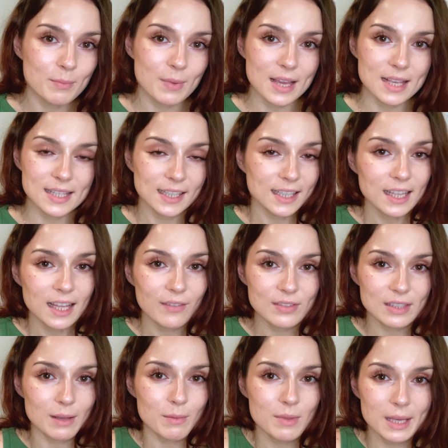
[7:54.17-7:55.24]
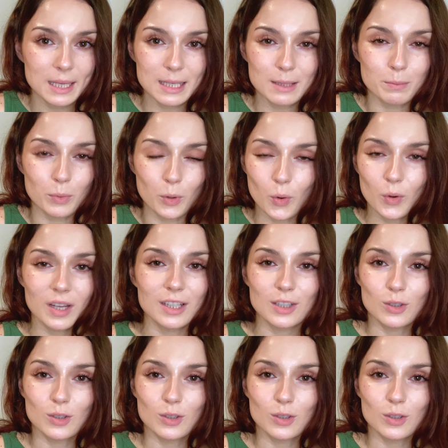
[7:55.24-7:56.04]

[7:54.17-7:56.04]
Basically, if something is broken,